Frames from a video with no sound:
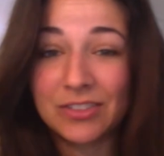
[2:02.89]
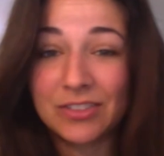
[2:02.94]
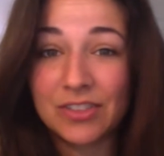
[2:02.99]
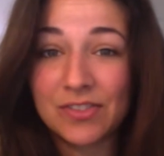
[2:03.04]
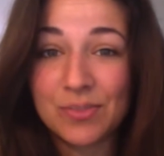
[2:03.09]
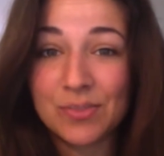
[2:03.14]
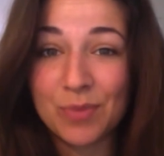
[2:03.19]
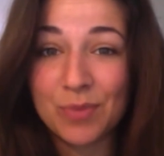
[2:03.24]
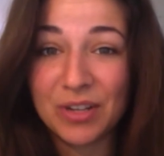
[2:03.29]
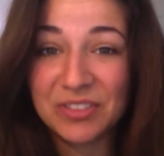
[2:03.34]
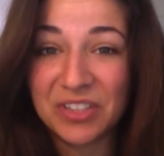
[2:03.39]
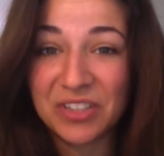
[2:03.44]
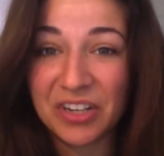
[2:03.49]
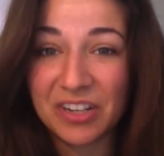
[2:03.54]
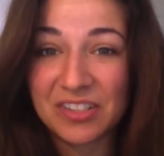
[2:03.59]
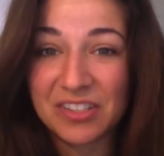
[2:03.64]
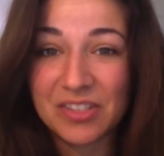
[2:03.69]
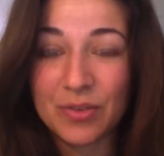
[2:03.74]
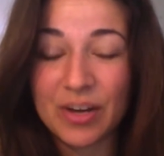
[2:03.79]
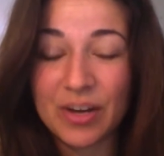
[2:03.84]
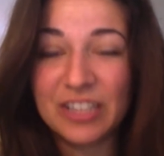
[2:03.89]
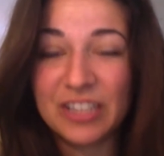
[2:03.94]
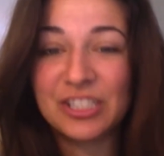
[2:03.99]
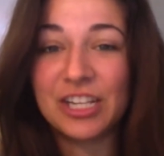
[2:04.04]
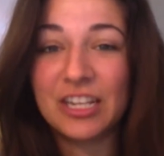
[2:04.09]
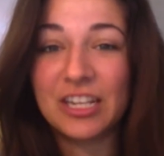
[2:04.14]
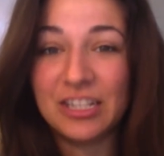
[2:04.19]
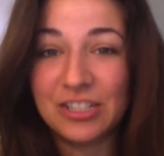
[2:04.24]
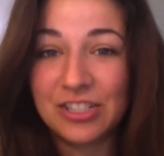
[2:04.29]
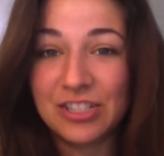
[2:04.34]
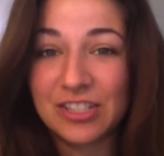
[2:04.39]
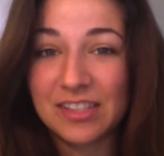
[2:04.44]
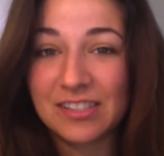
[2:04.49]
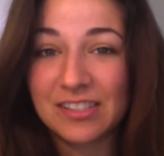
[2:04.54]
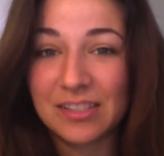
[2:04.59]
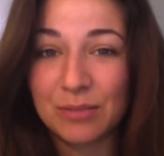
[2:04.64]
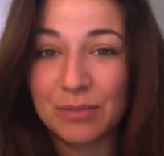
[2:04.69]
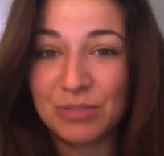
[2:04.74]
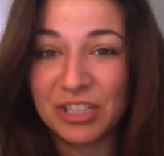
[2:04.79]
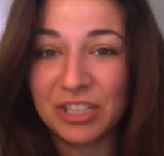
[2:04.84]
of small talk, so I change the
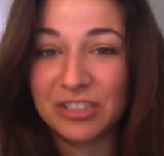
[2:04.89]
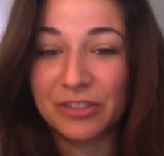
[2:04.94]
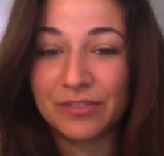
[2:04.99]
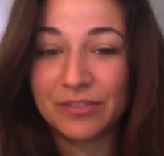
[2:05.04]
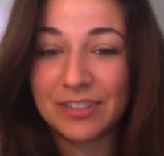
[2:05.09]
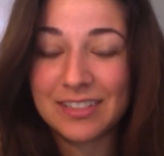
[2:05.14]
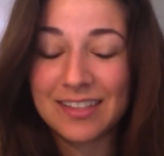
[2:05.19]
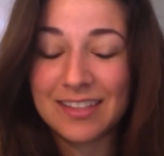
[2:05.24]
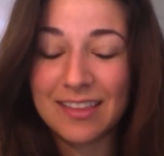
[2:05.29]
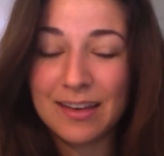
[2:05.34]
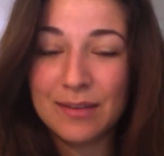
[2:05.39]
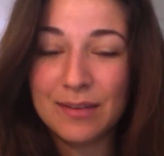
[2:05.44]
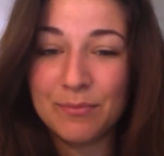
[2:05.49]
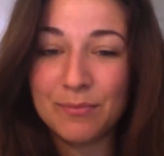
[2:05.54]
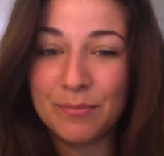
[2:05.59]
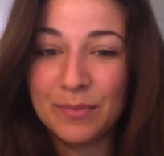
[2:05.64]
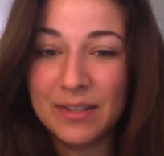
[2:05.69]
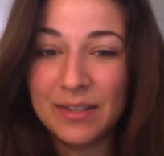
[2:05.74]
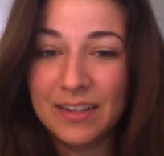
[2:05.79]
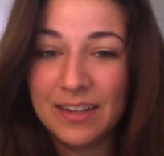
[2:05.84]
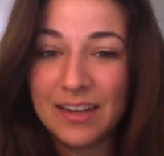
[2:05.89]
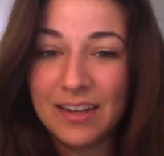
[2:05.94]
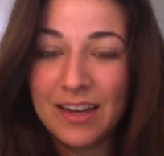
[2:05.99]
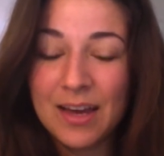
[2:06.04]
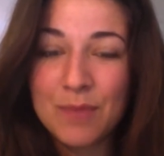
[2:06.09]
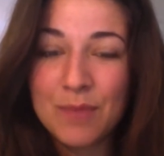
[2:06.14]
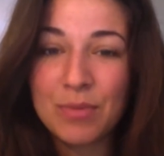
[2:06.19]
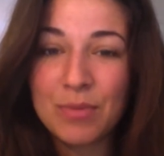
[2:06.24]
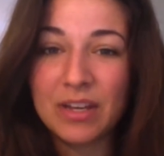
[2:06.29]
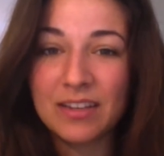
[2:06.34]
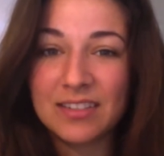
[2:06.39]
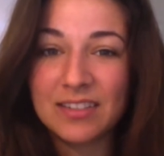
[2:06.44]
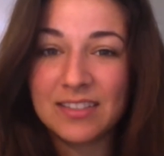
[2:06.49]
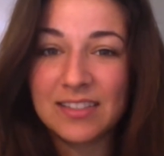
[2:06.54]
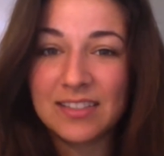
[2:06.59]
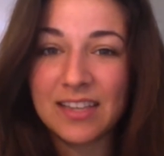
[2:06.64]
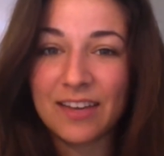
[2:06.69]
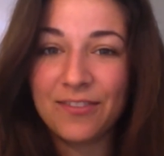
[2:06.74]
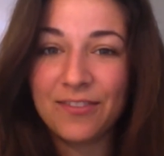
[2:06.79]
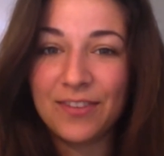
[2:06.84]
subject over to them,
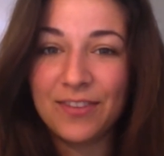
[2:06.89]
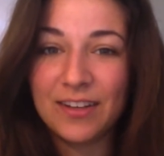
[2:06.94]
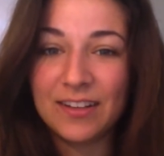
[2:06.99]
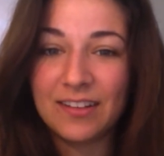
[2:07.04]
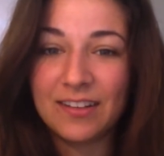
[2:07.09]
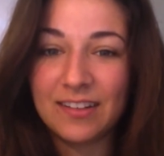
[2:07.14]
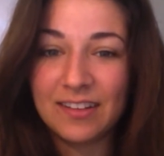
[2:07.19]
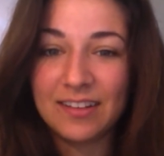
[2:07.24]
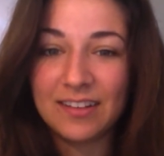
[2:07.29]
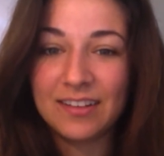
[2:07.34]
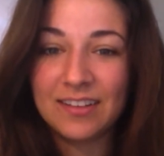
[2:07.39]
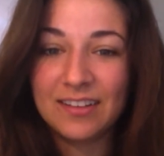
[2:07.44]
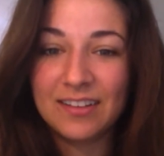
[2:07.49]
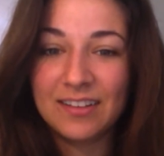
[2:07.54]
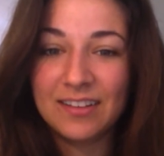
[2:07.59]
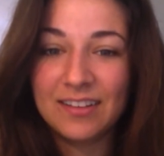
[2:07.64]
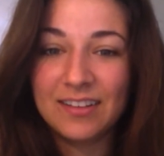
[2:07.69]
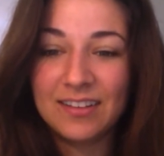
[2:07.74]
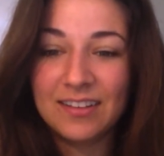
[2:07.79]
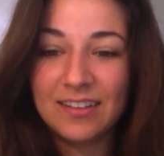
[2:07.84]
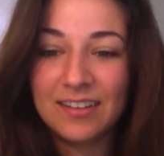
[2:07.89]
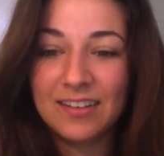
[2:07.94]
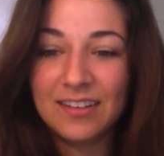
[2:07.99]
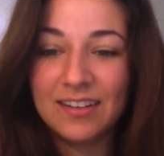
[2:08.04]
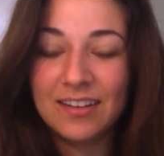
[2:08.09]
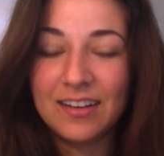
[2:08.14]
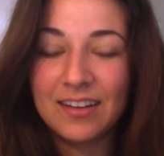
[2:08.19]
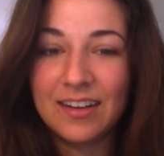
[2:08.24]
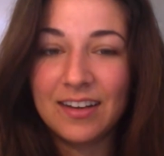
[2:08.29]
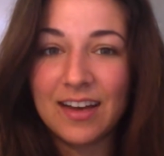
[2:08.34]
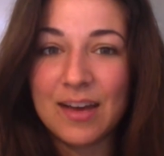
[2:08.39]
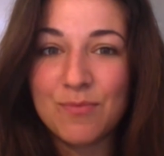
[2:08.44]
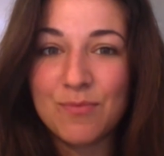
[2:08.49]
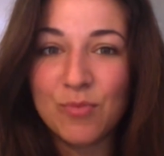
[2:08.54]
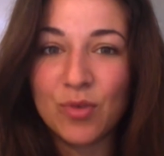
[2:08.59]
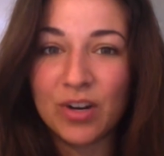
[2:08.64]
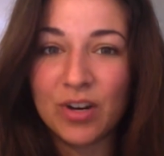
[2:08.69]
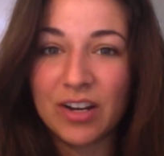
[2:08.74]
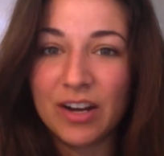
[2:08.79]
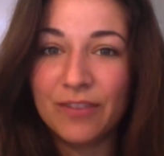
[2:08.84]
because I feel I'm
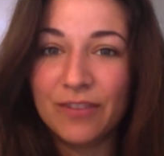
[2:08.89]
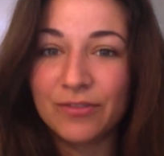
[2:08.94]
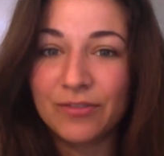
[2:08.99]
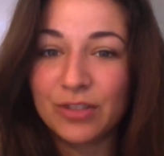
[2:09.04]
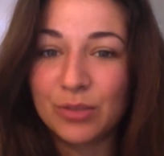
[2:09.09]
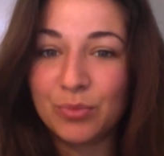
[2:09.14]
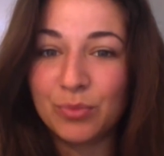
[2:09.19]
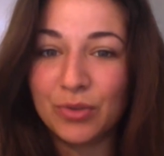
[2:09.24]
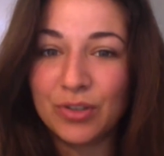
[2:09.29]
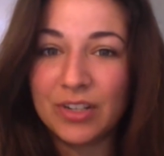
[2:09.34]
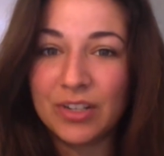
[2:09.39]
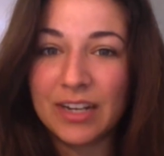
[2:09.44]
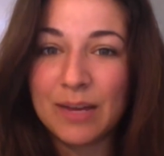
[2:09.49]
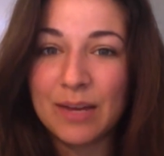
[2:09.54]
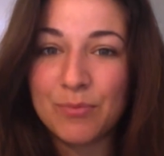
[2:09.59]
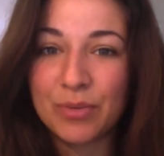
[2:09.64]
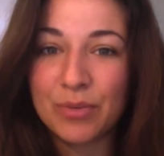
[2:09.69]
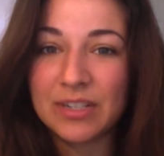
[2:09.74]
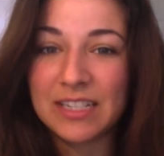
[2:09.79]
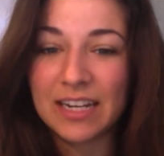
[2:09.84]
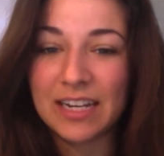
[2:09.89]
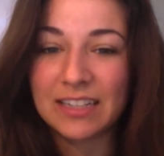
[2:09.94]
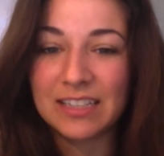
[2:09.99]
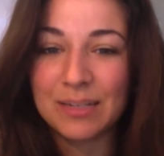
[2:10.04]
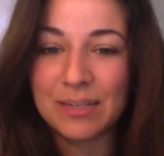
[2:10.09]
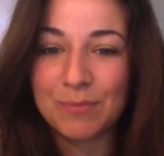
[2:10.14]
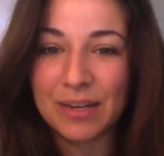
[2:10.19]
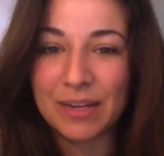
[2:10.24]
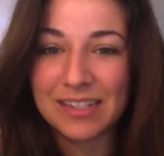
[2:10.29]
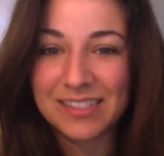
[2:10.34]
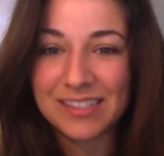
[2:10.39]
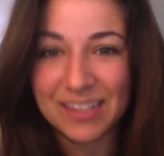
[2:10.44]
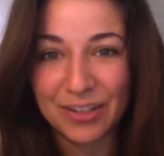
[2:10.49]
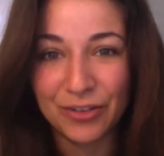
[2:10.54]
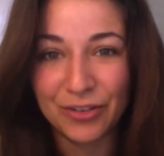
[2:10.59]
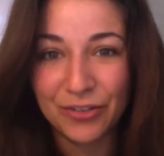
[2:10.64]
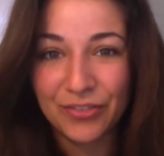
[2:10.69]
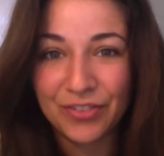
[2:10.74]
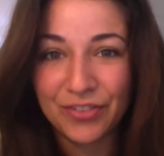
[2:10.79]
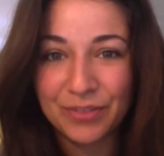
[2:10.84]
more comfortable and I'm protecting
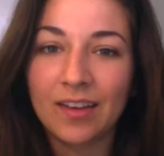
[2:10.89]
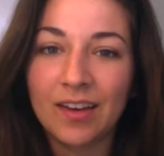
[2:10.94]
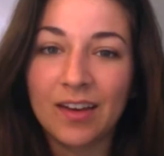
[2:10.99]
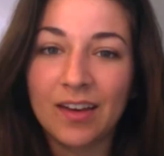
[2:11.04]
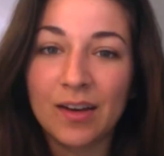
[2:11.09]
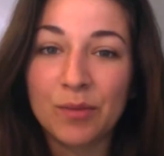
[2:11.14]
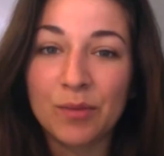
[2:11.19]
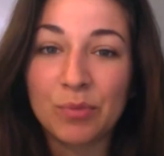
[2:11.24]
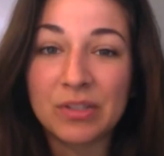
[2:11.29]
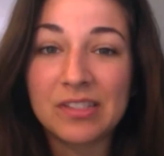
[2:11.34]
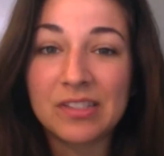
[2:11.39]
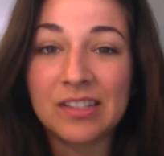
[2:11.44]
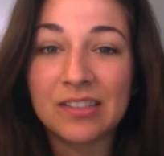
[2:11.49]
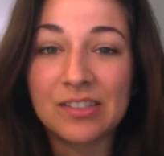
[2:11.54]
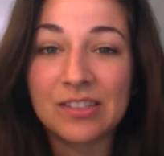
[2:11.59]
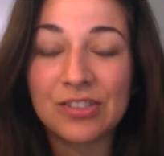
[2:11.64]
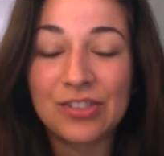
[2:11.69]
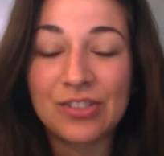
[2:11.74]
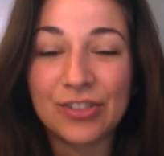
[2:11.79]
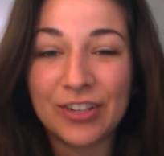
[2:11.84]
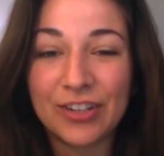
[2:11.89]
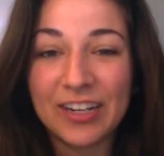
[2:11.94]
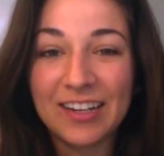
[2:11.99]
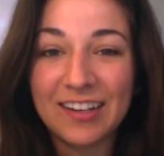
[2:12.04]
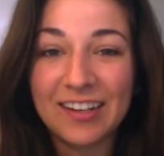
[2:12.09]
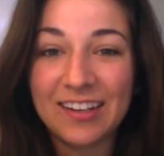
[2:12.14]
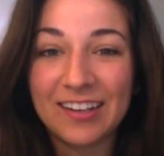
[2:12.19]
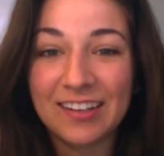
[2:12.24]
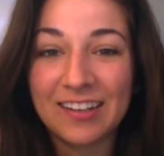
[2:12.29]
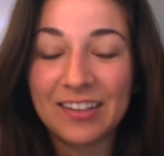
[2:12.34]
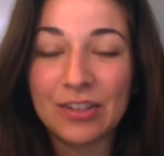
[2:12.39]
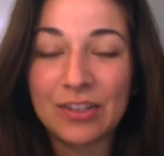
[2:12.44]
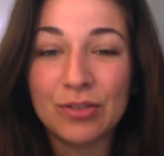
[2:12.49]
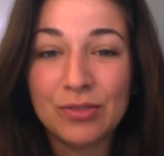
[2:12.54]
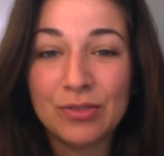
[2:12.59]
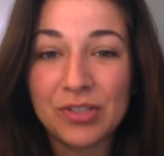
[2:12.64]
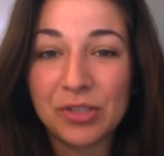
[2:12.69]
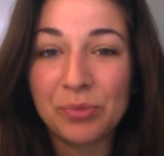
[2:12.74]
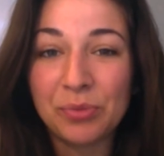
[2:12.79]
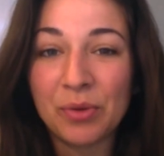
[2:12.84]
myself. But since joining
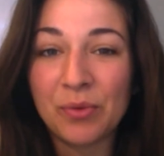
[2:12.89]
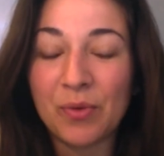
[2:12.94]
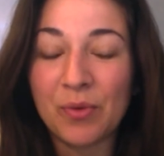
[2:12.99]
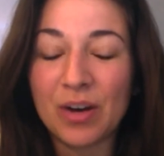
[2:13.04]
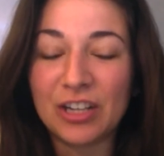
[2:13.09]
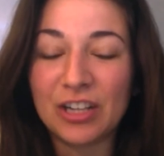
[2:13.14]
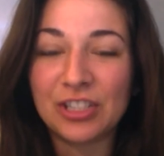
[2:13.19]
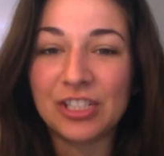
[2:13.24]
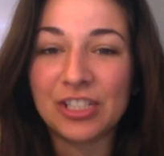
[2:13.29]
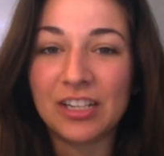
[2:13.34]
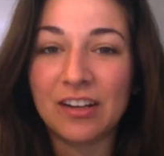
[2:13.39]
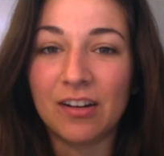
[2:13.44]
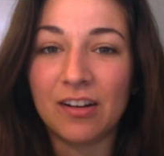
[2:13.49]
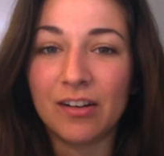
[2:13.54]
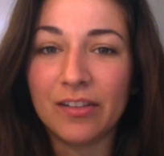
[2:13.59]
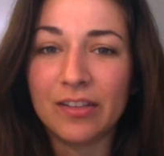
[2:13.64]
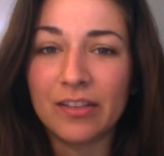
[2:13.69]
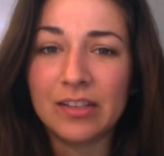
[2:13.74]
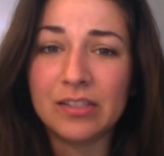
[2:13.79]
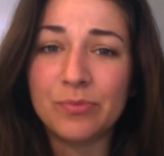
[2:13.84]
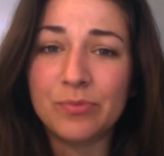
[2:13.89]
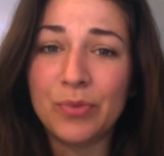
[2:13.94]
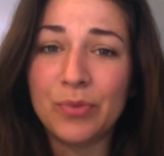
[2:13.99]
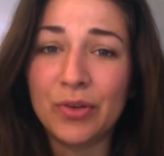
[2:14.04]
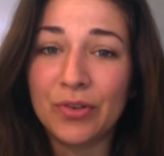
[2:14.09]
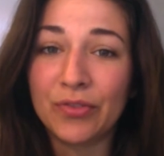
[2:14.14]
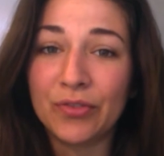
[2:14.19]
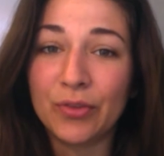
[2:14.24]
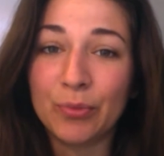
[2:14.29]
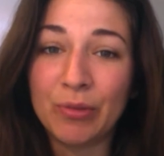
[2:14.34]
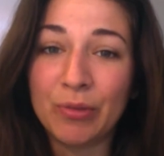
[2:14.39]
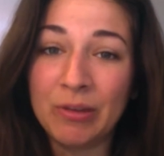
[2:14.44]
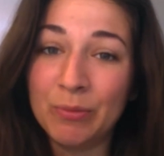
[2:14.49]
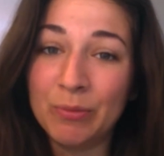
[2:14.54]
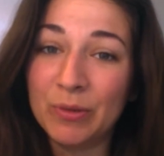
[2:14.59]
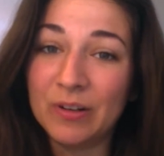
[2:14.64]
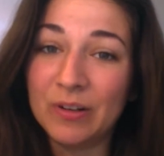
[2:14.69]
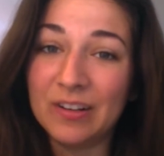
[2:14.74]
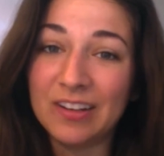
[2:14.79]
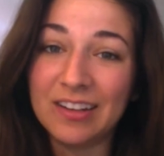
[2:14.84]
YouTube and watching all these beautiful
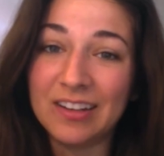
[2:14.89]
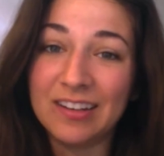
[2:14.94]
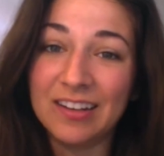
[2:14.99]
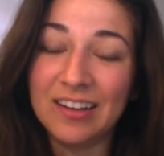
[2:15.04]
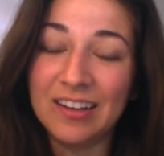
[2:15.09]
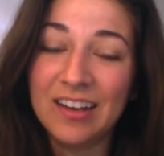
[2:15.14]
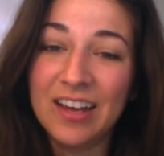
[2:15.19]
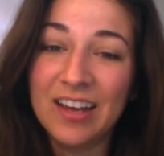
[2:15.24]
people and